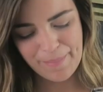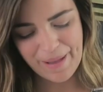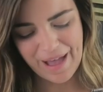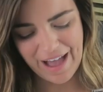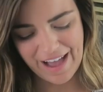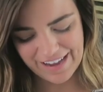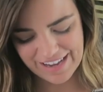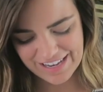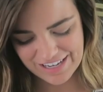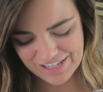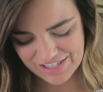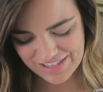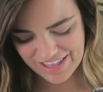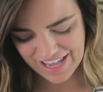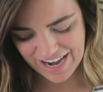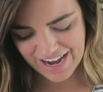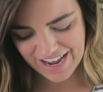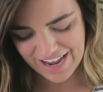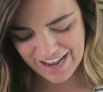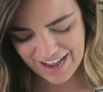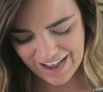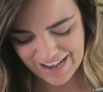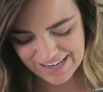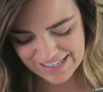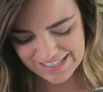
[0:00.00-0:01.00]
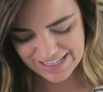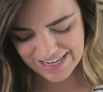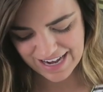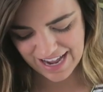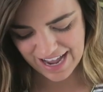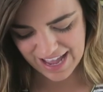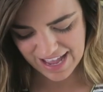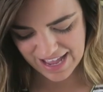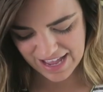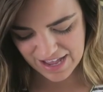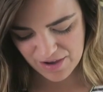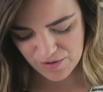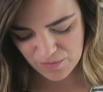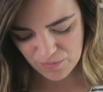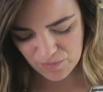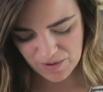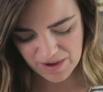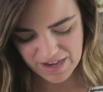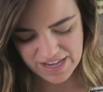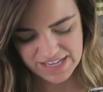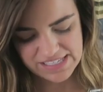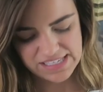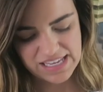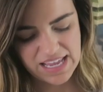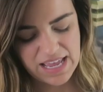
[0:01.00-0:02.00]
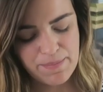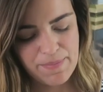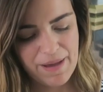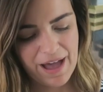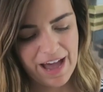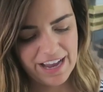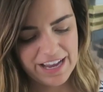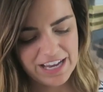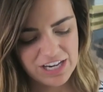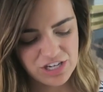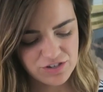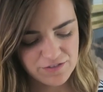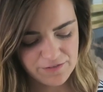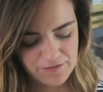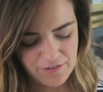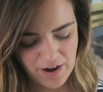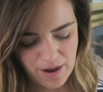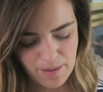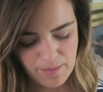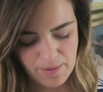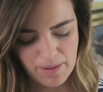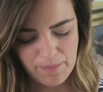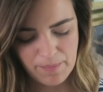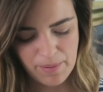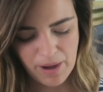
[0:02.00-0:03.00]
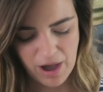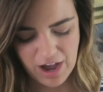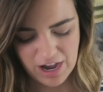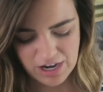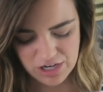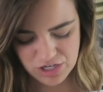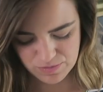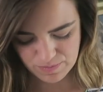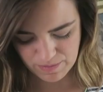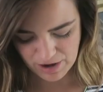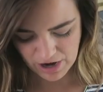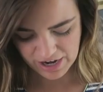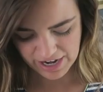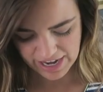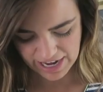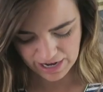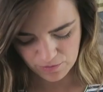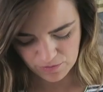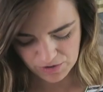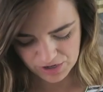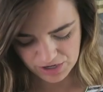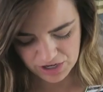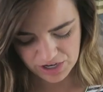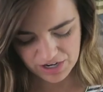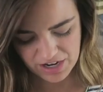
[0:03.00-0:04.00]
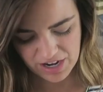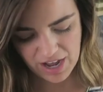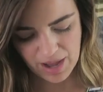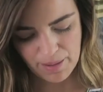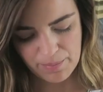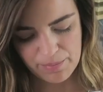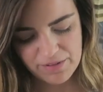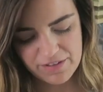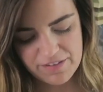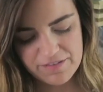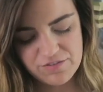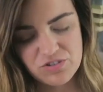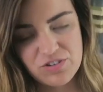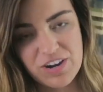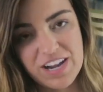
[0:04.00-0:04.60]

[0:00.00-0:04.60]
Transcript: package that I got today was a package from Poshmark. I ordered a couple of